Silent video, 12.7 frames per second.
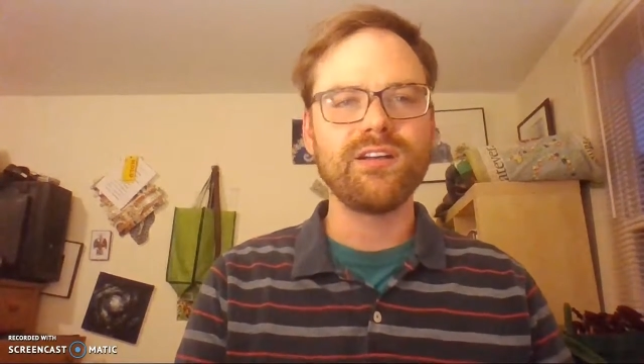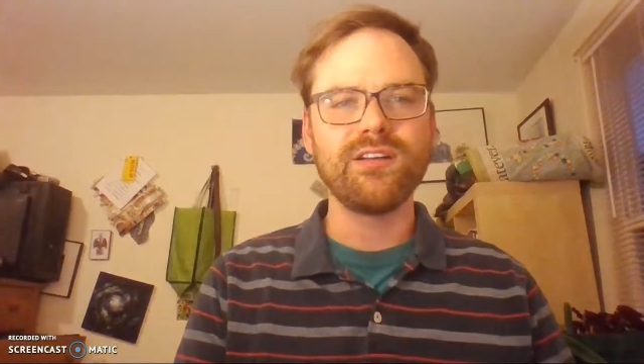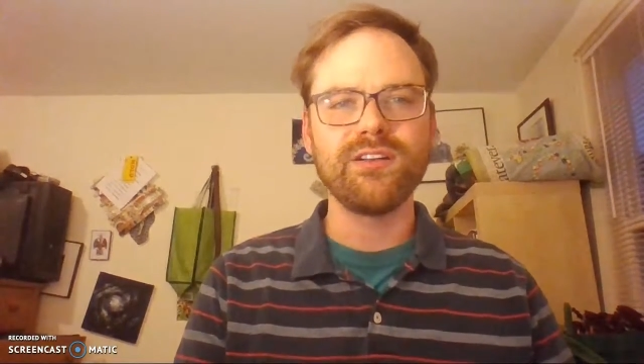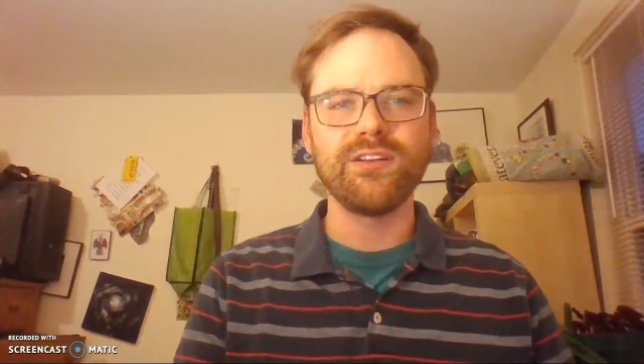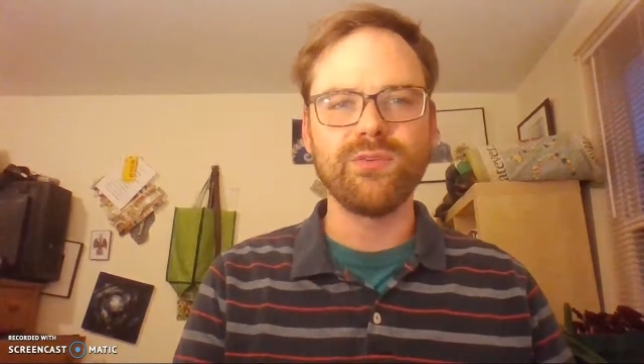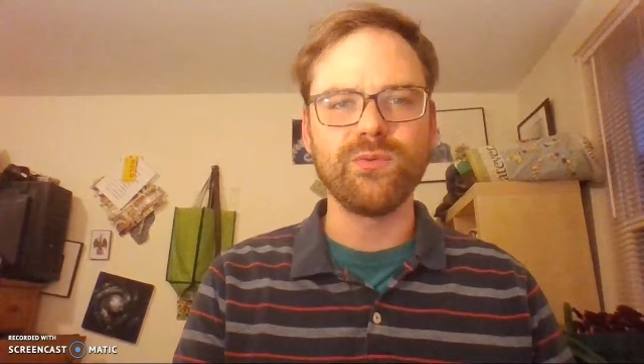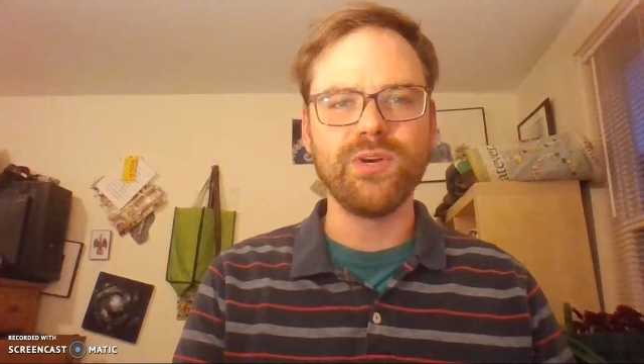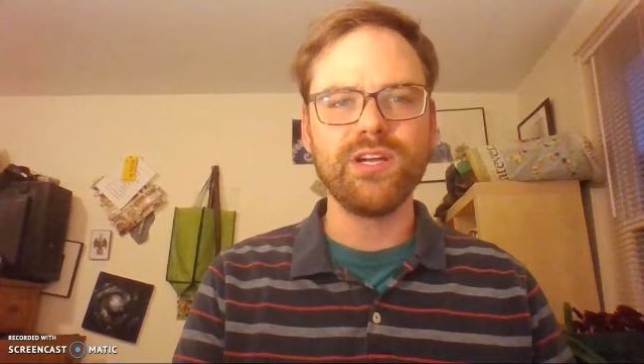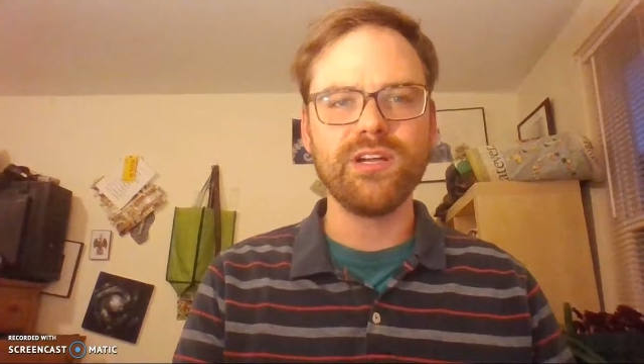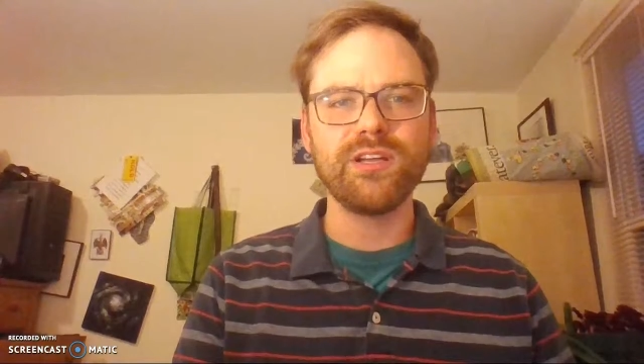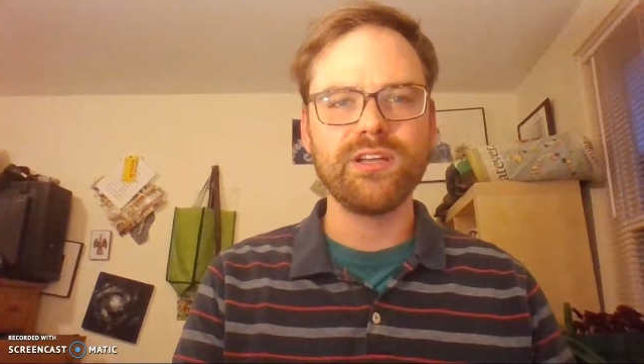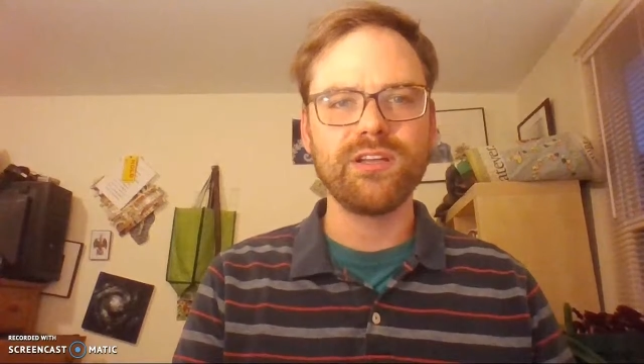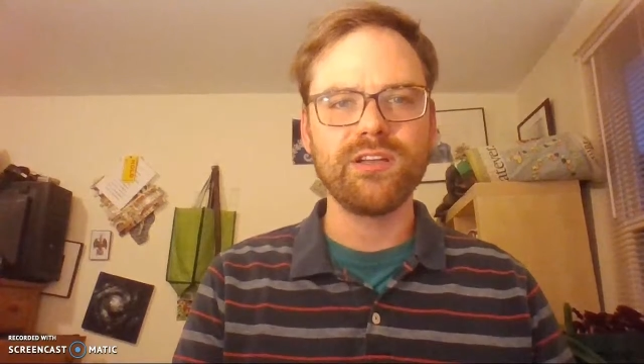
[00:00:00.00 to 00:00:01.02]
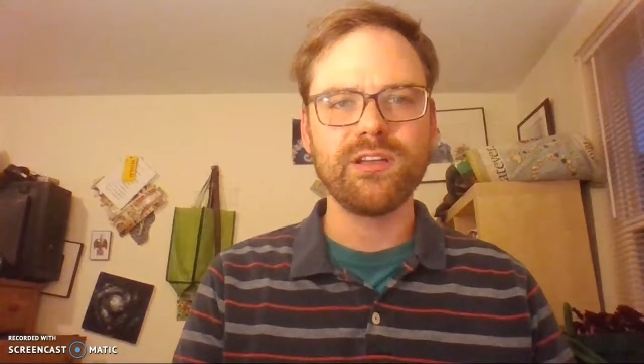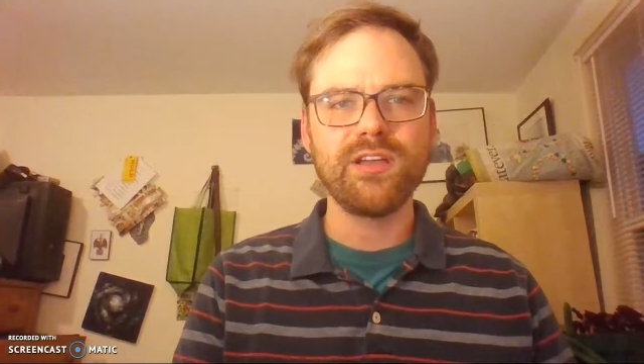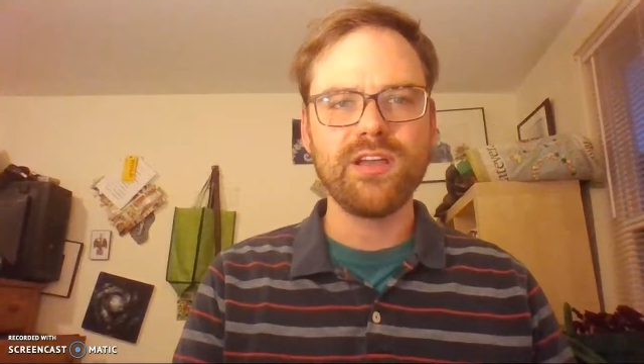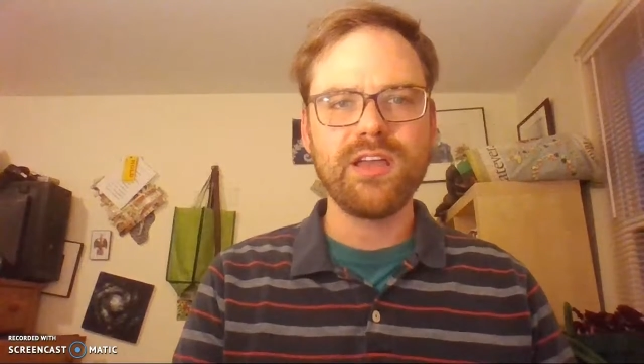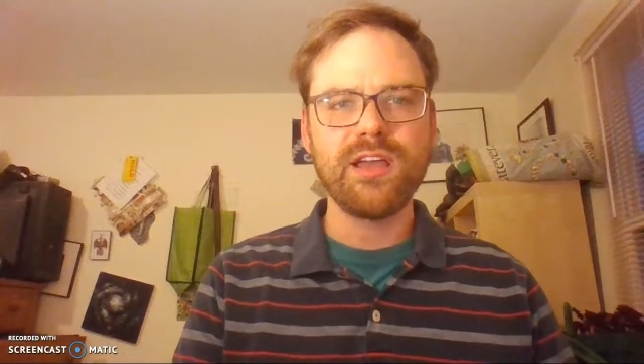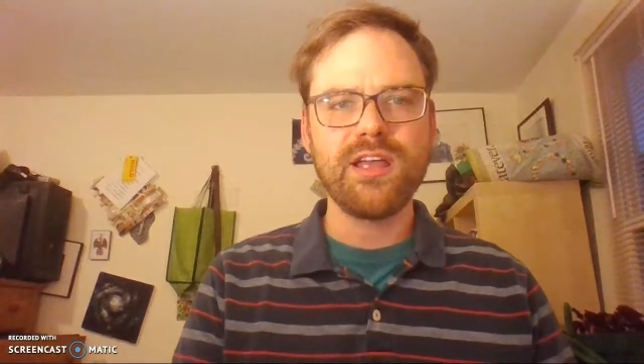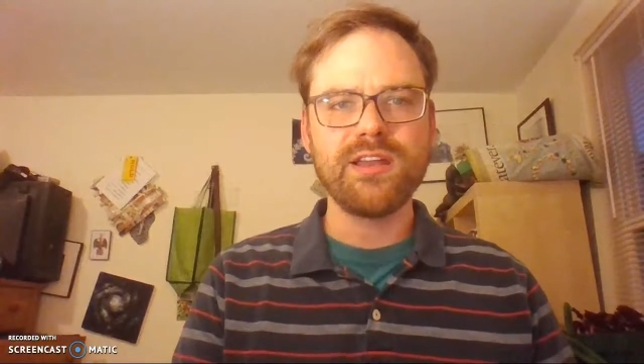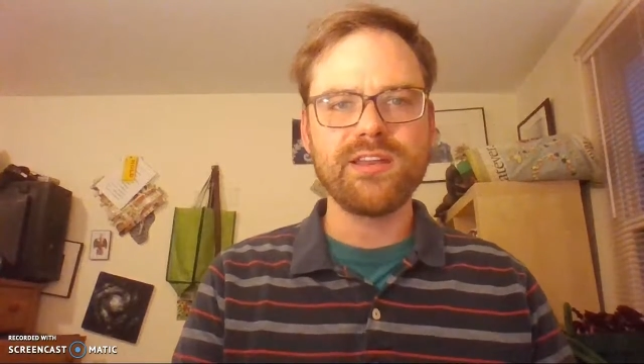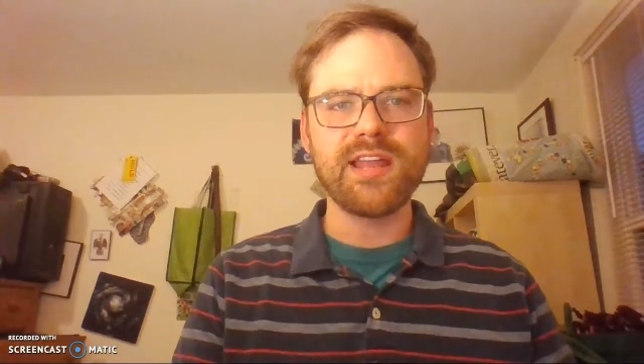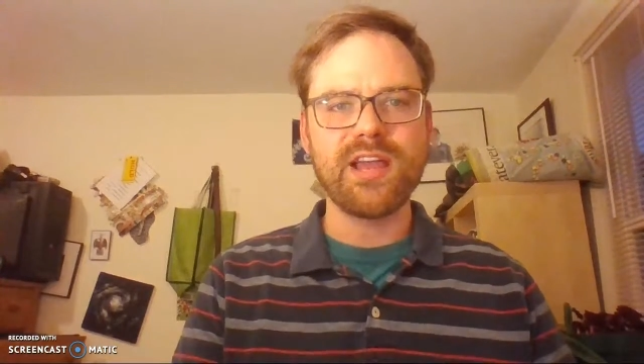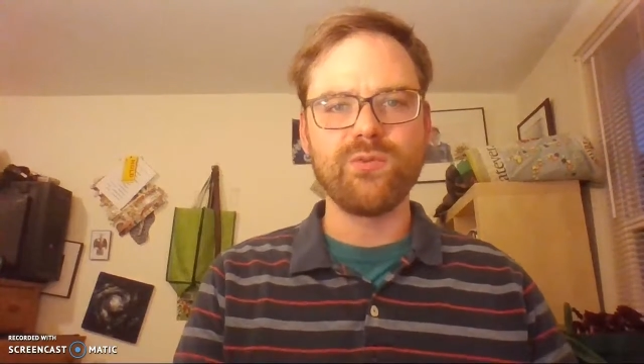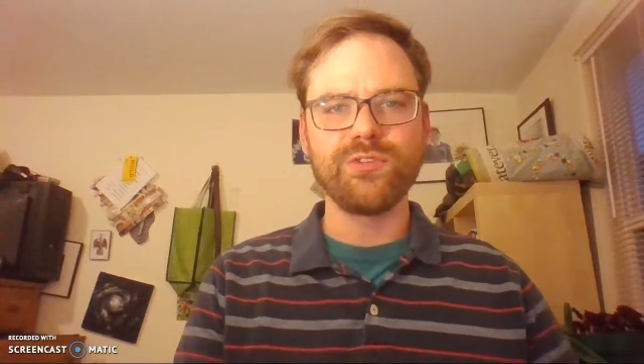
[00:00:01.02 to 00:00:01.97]
Good work.
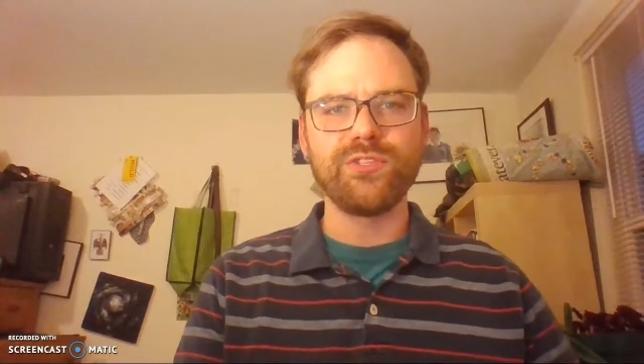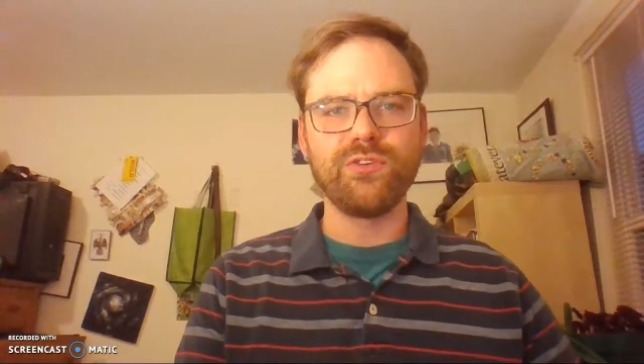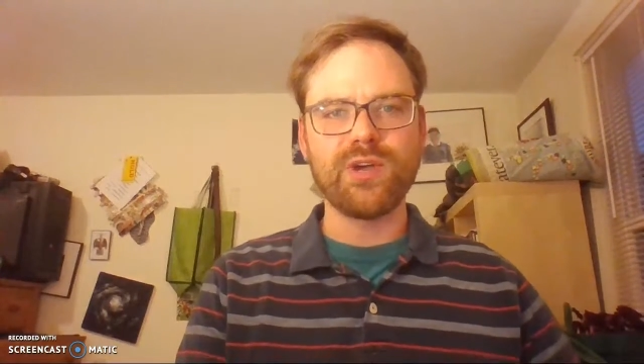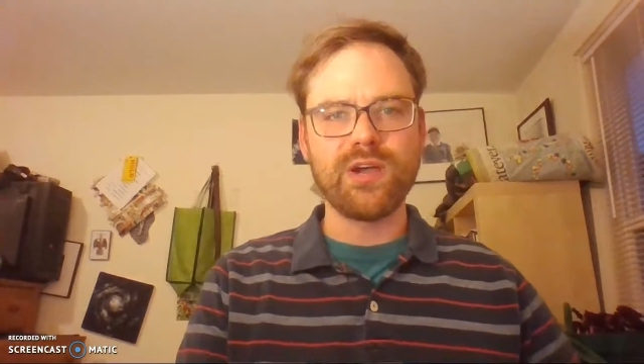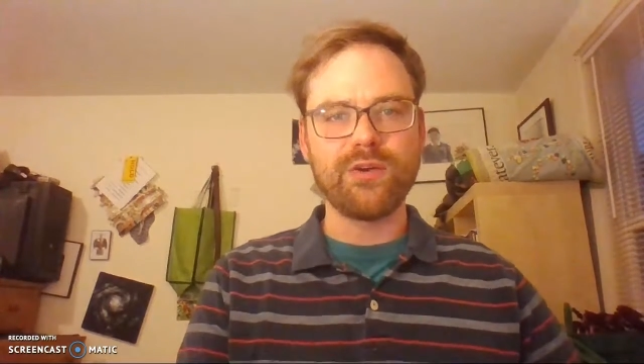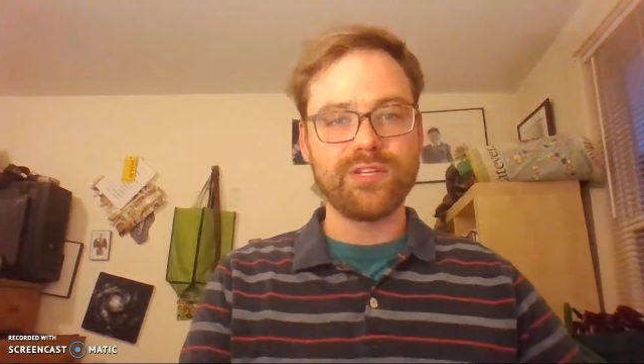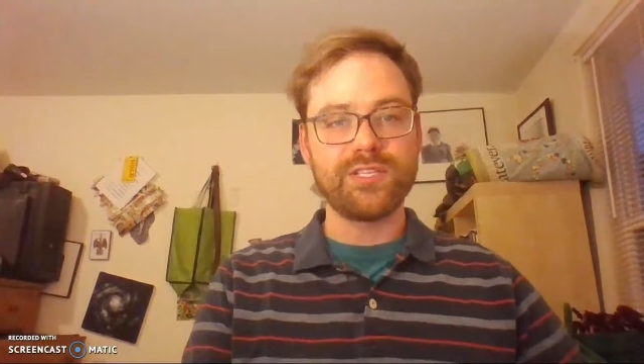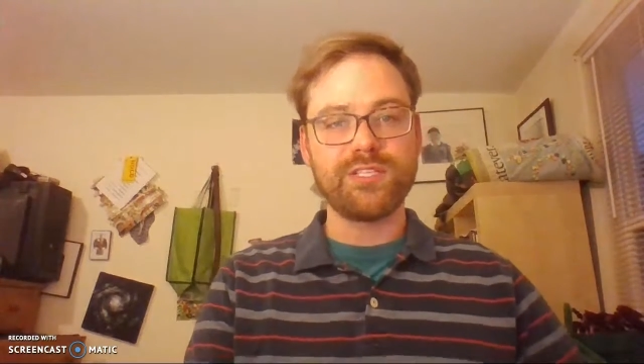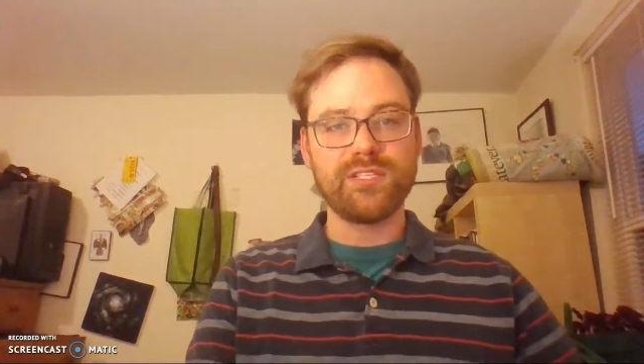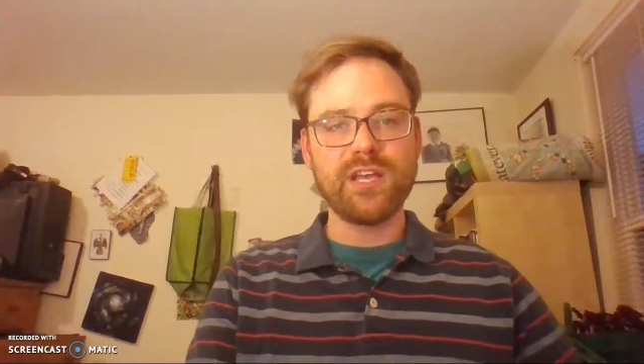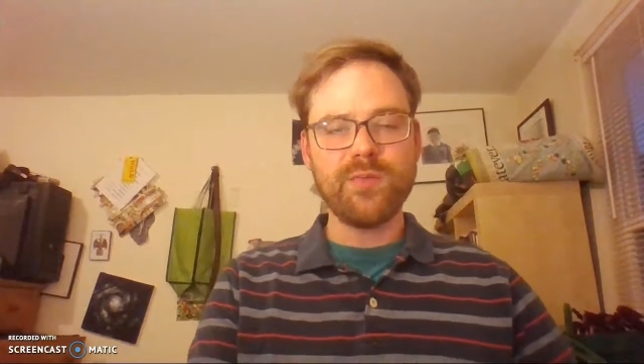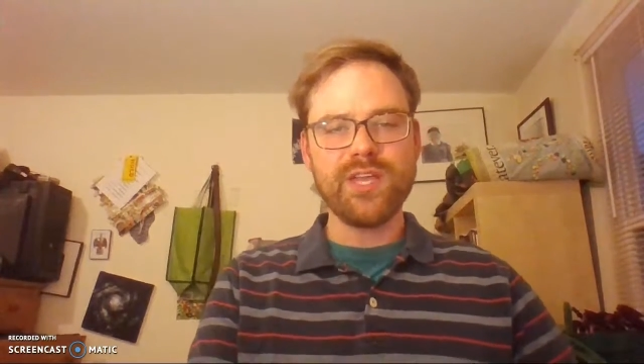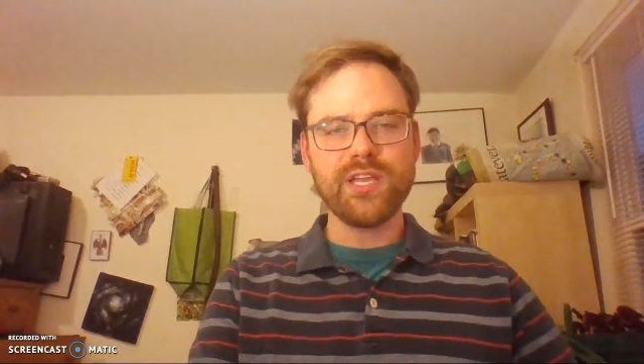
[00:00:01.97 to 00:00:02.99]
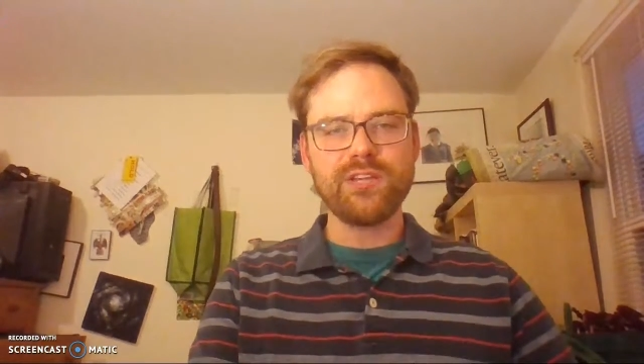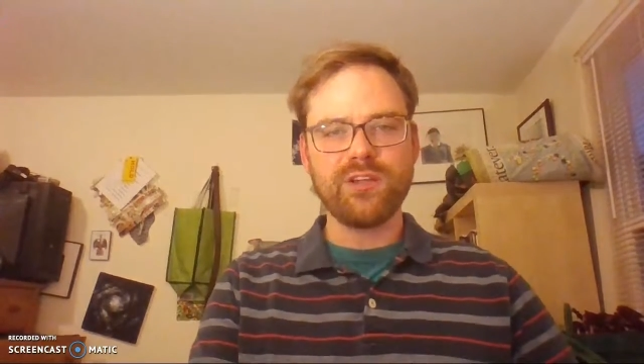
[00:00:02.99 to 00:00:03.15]
Now we'll do our stomach.